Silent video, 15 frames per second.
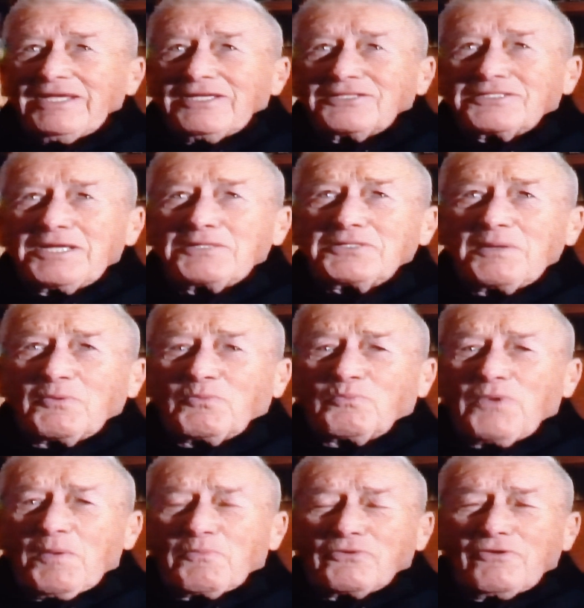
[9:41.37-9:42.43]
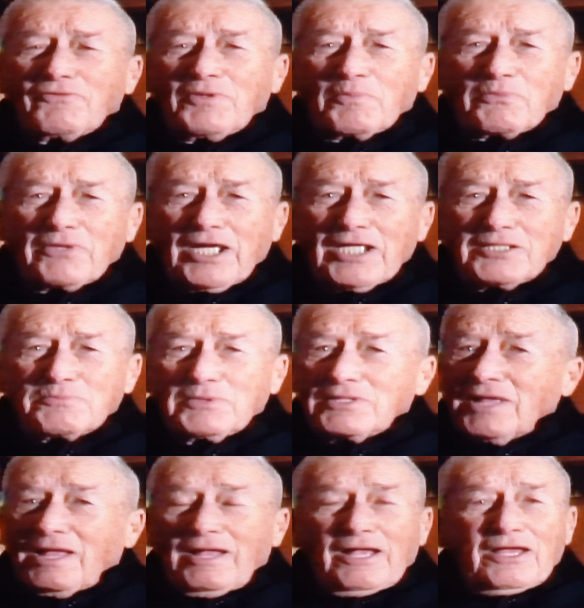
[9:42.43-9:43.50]
Seems to improve the price, but
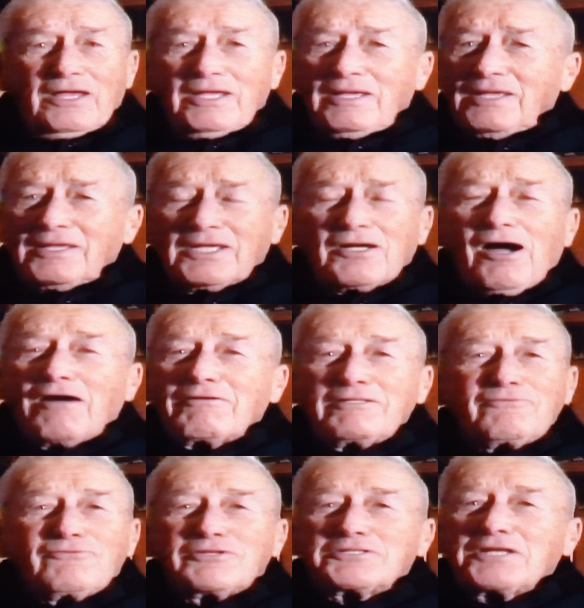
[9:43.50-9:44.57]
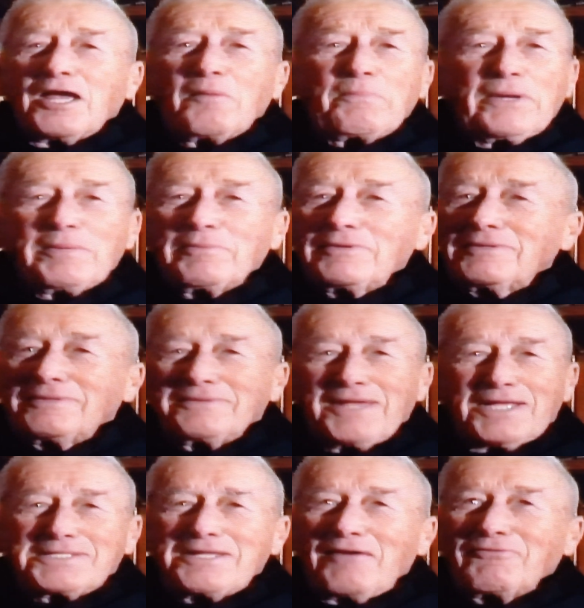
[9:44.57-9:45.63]
car isn't for sale, people.
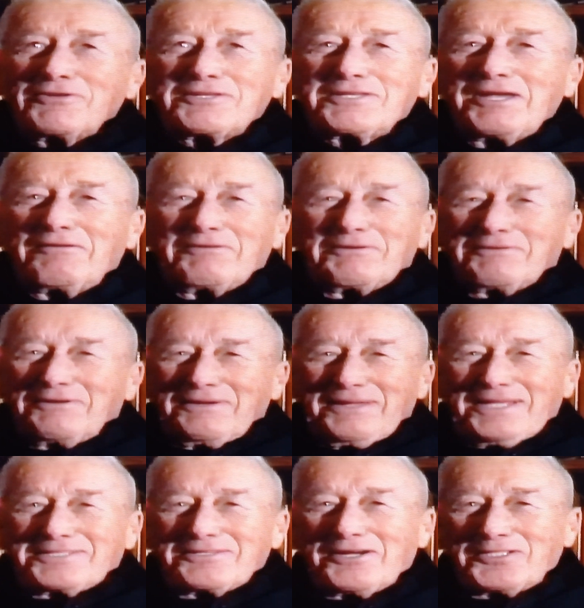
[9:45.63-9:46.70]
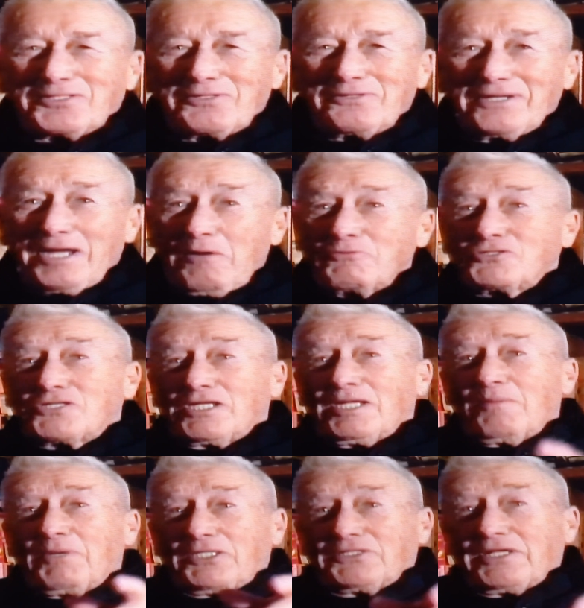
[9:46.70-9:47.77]
That's not for sale at all. That's our toy. I won't sell you
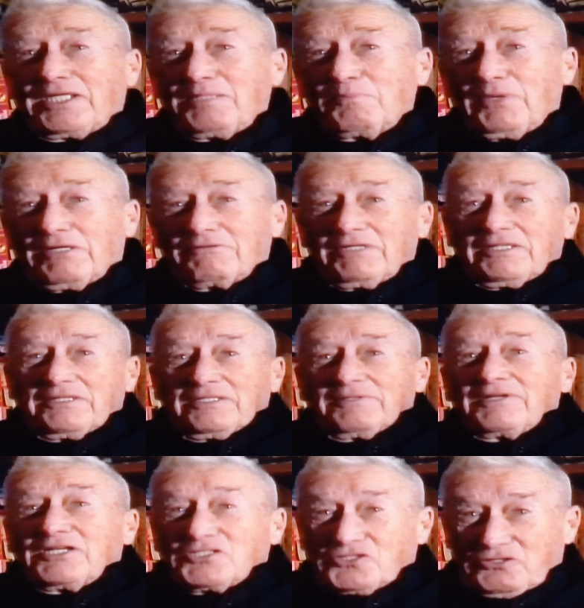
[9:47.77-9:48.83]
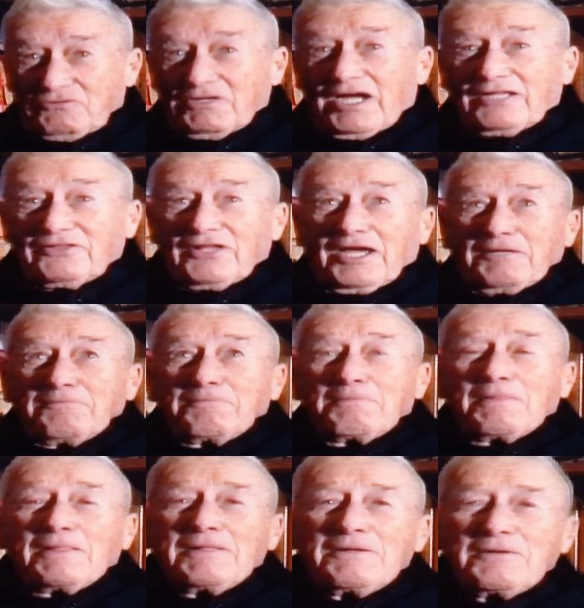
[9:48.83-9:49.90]
my teddy bear either. I still got that.
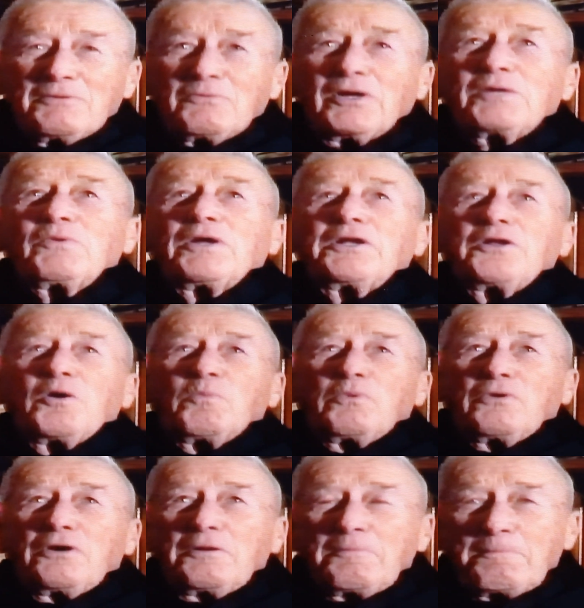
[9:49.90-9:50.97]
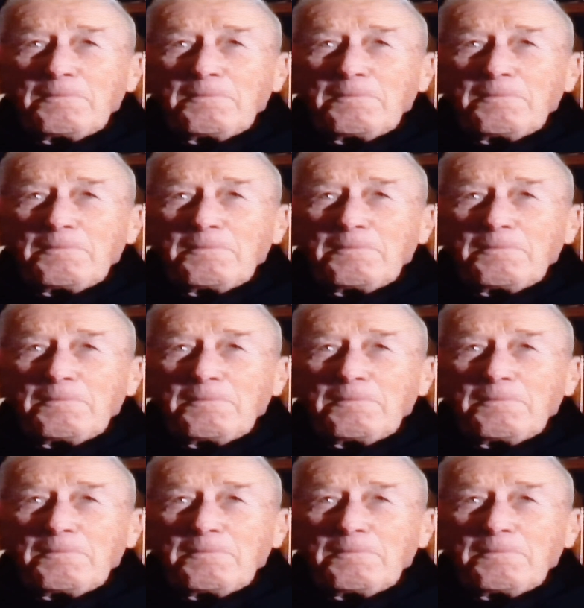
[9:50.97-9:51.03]
What do you want to know, Paul?